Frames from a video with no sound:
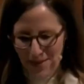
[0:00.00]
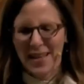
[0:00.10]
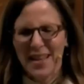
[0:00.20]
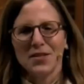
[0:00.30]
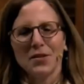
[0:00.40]

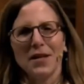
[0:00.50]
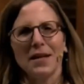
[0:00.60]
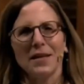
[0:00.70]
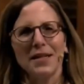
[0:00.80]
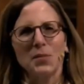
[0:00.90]
So now
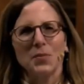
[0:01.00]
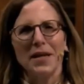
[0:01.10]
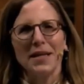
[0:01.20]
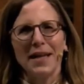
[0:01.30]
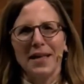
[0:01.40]
let us pray
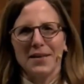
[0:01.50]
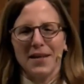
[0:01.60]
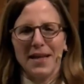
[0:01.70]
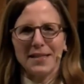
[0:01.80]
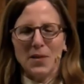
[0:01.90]
together.
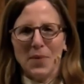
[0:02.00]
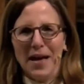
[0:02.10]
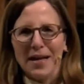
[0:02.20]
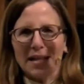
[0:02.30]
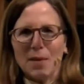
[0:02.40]
Hands up
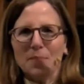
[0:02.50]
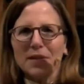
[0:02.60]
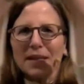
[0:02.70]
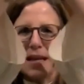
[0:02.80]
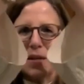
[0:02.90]
high, clap them
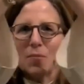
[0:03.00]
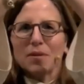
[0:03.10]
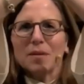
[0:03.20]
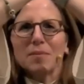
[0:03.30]
together, bring them down